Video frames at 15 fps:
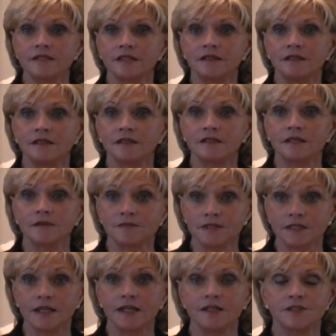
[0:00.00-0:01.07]
and some
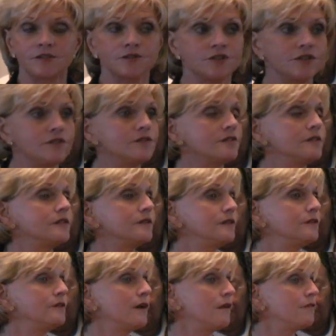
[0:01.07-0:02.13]
states are choosing to
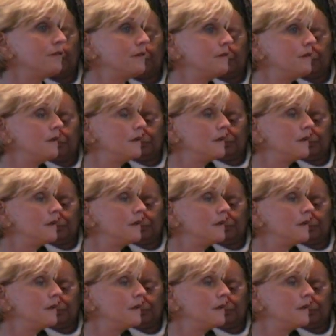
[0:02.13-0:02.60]
do nothing,